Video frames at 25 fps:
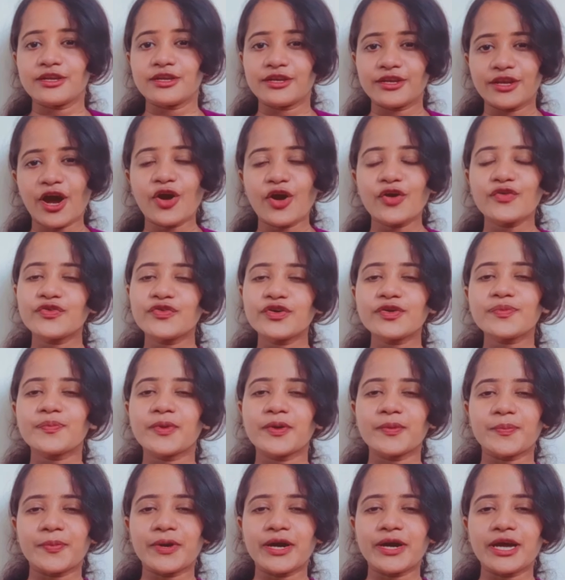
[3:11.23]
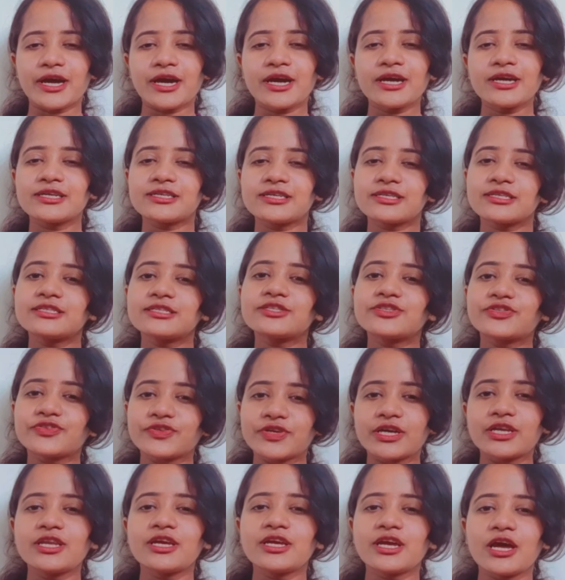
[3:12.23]
Now for papaya, it is
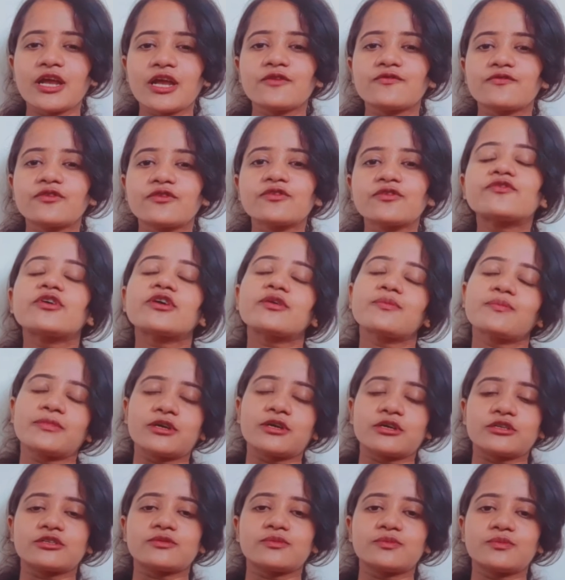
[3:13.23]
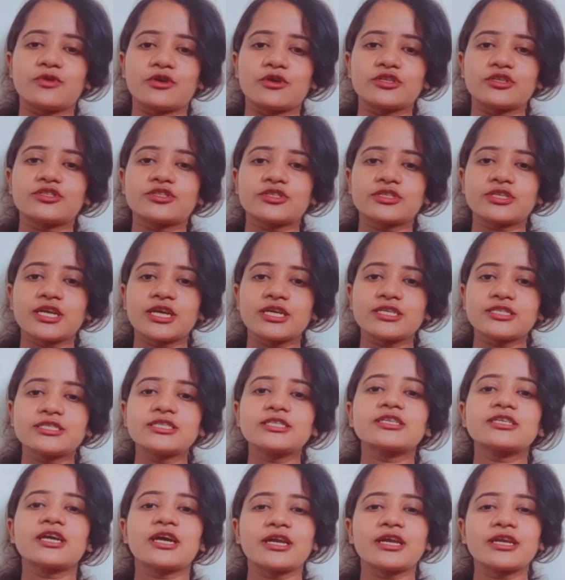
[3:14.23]
really helpful for
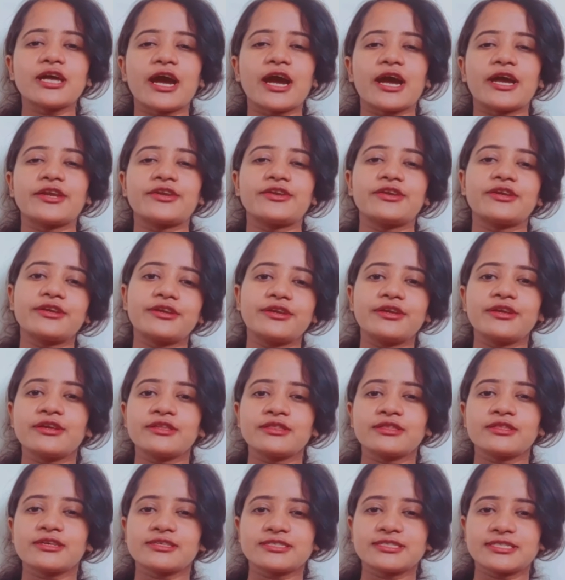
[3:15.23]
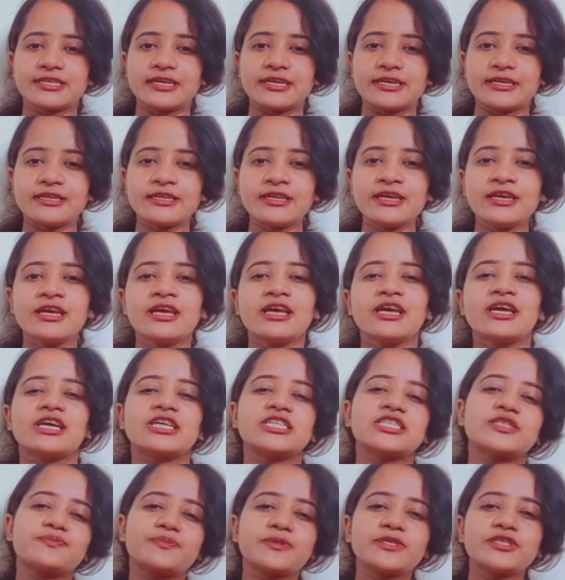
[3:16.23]
moisturizing and hydrating the skin,
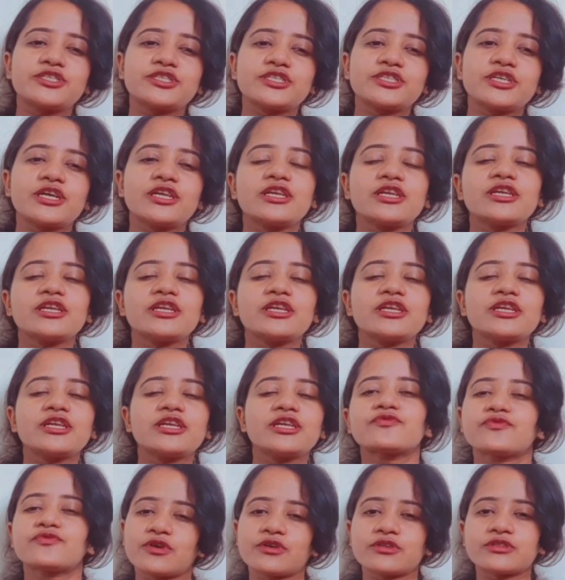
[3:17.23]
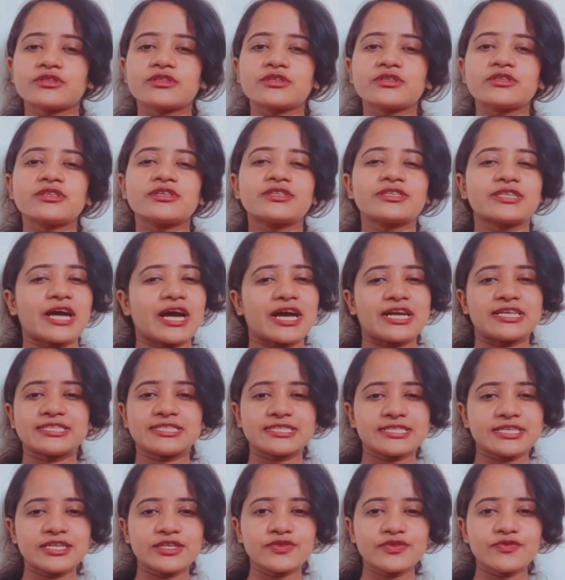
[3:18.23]
especially for the dry
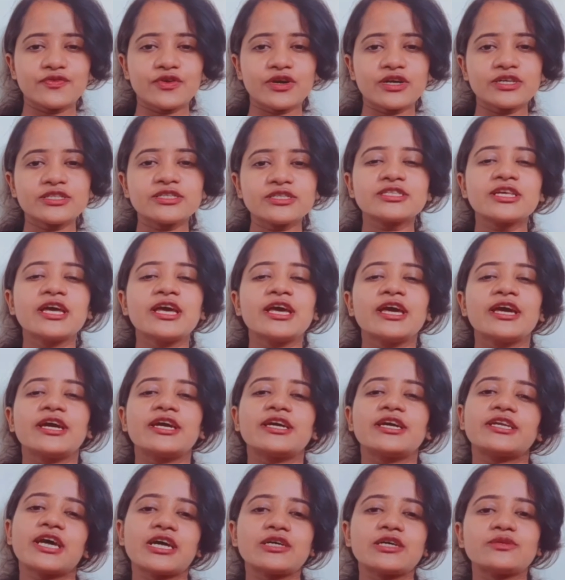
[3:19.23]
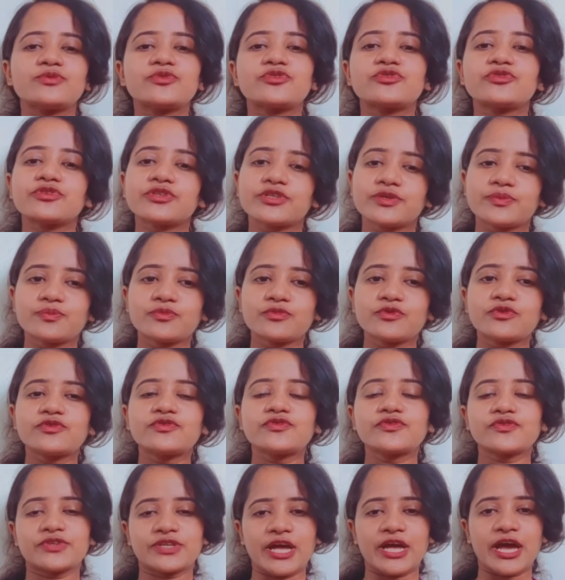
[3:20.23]
skin ones. It helps to
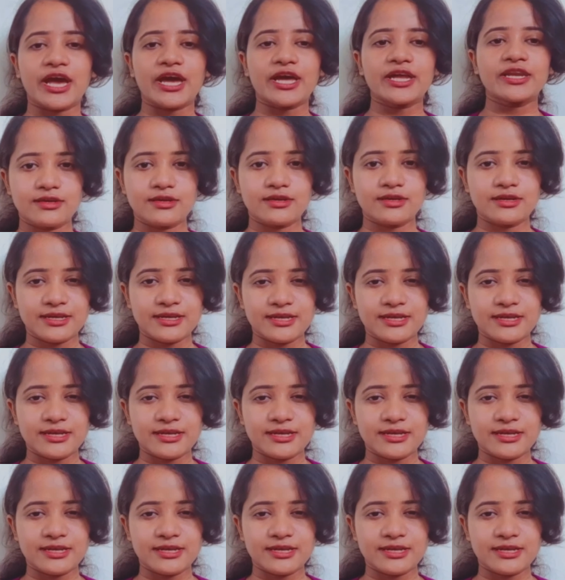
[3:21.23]
remove tan,